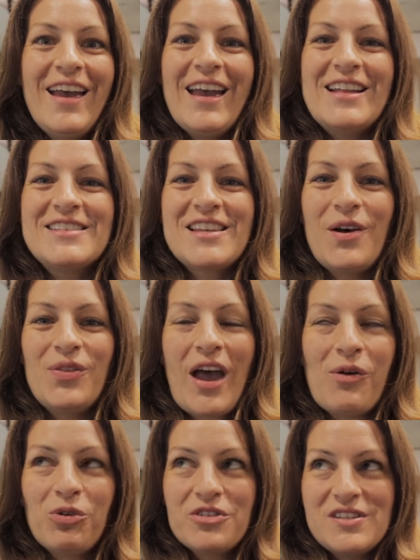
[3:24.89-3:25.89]
And so
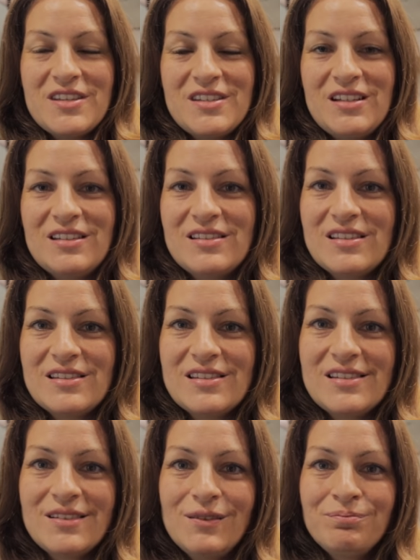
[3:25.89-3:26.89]
that resistance is,